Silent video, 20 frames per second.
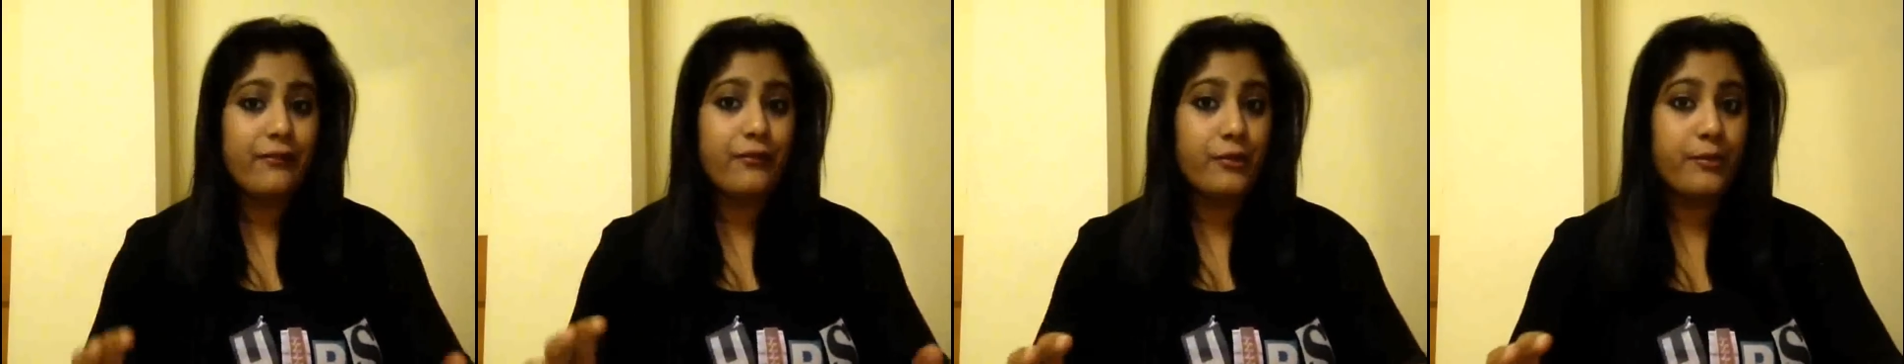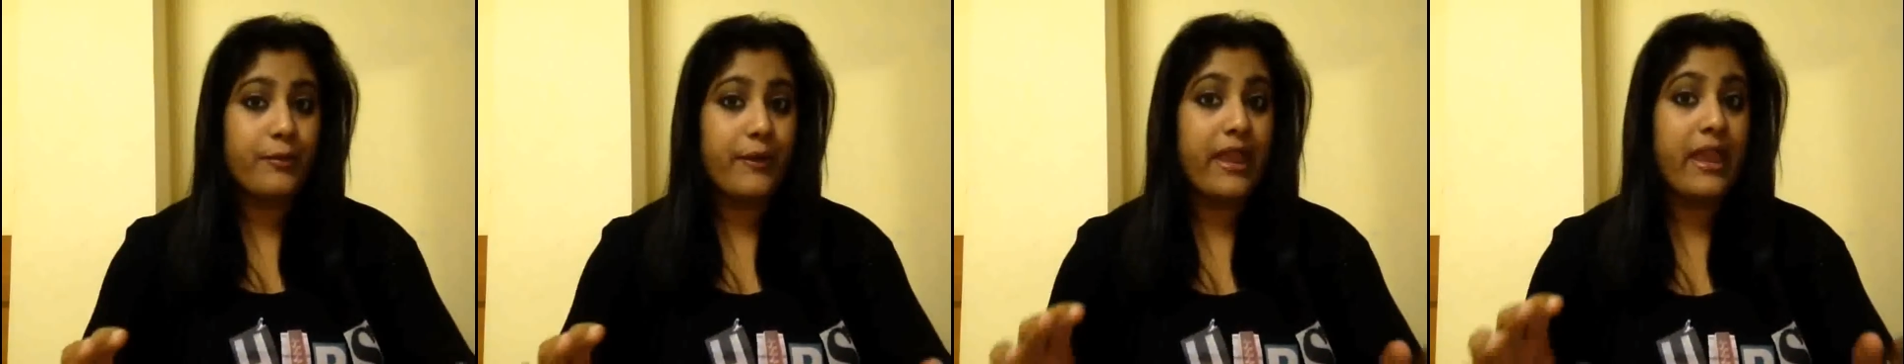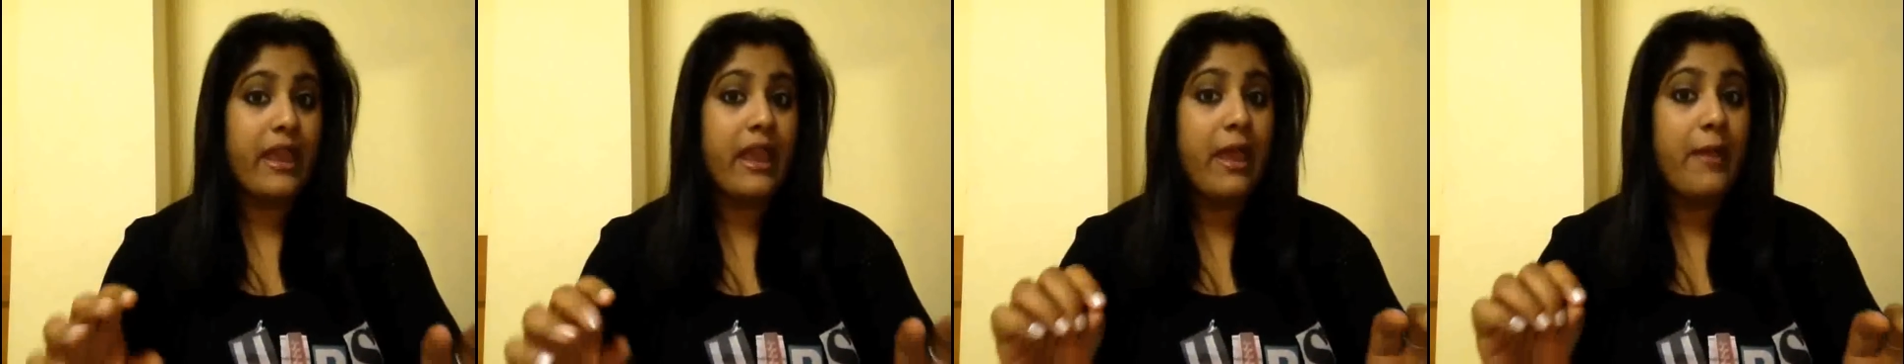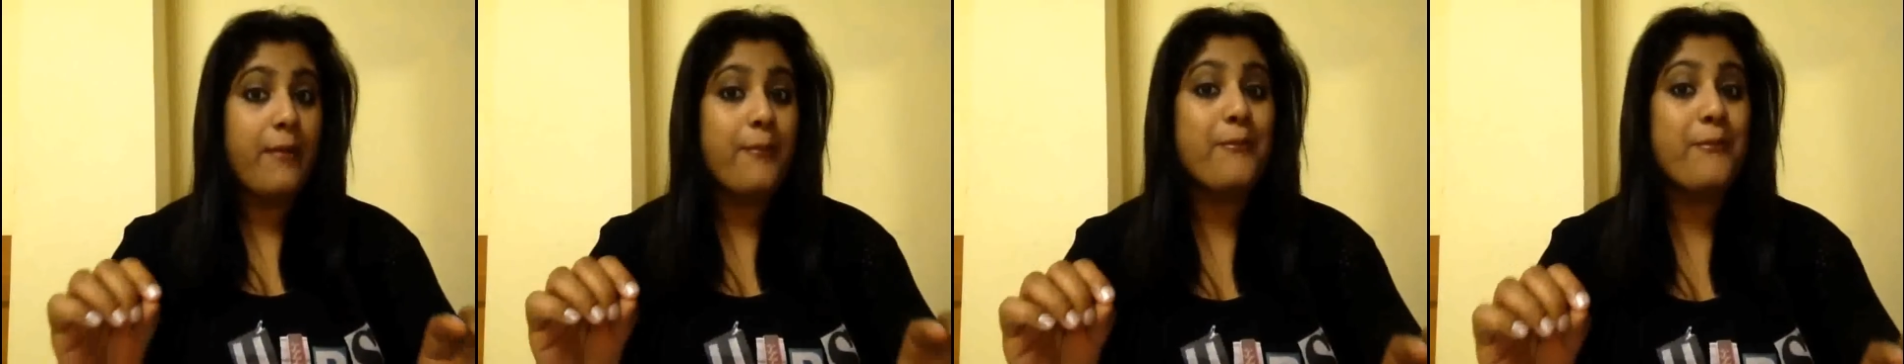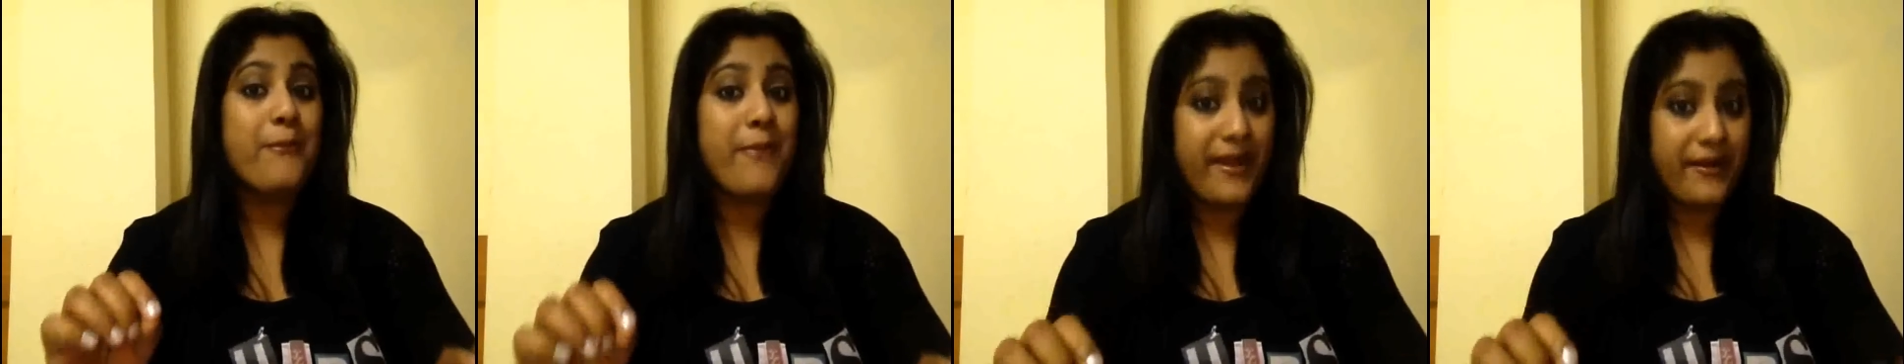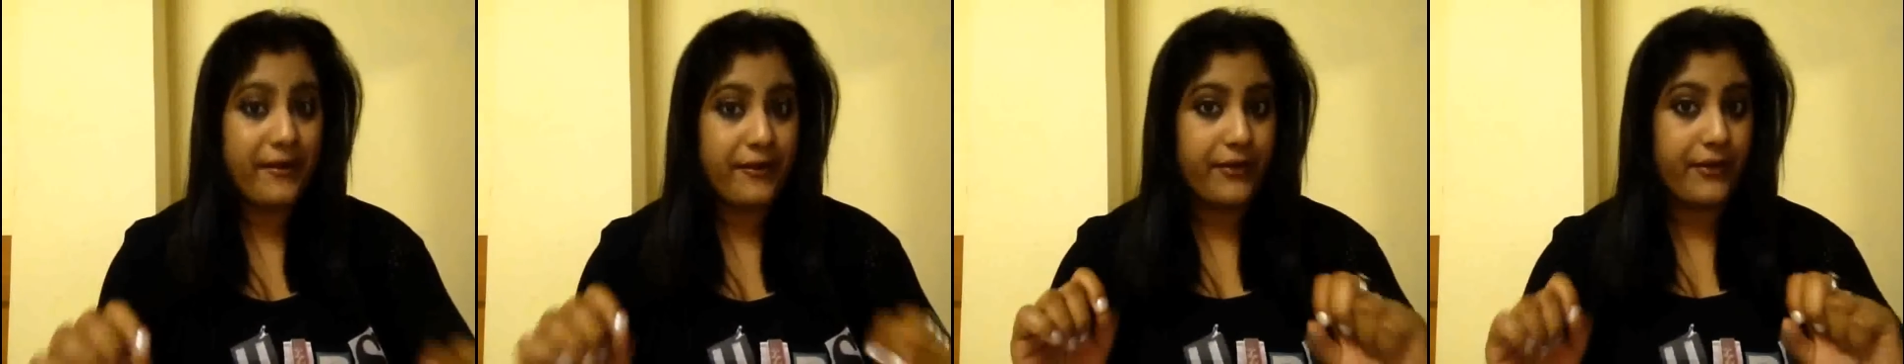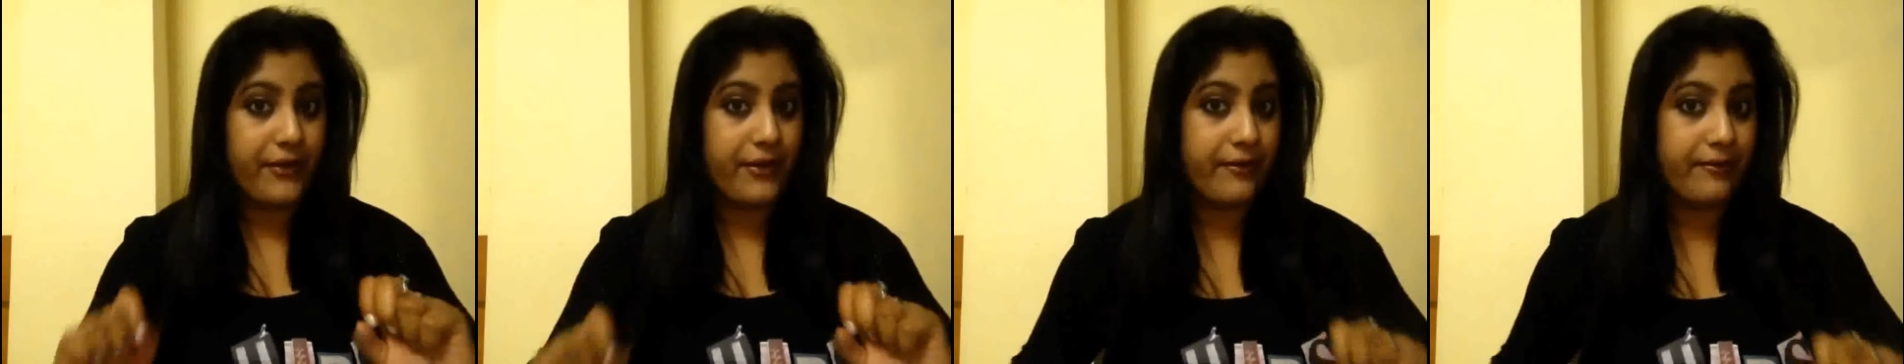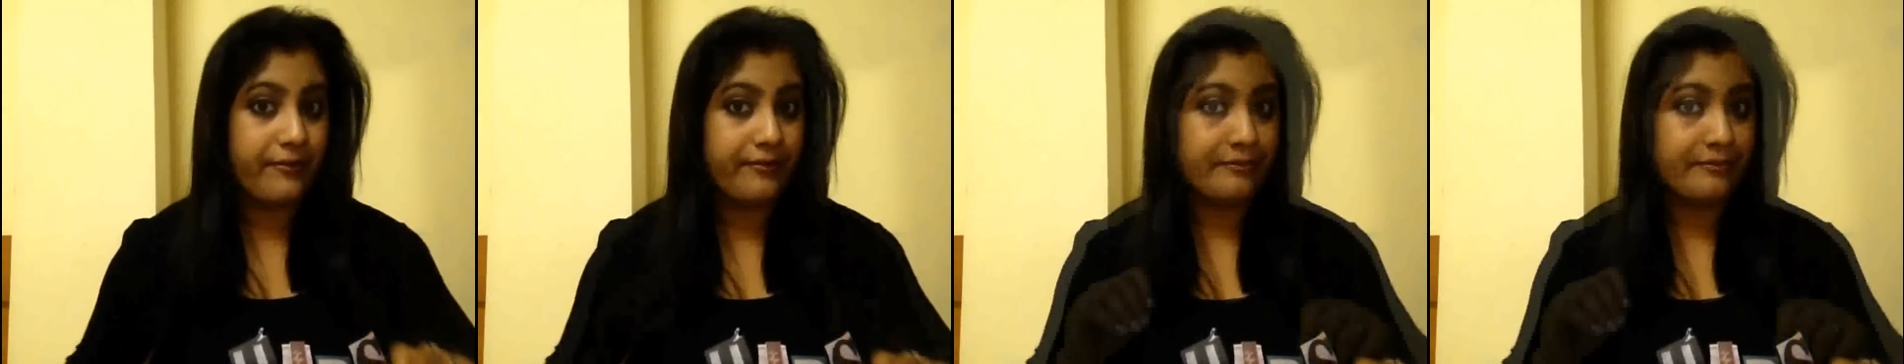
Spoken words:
would be better.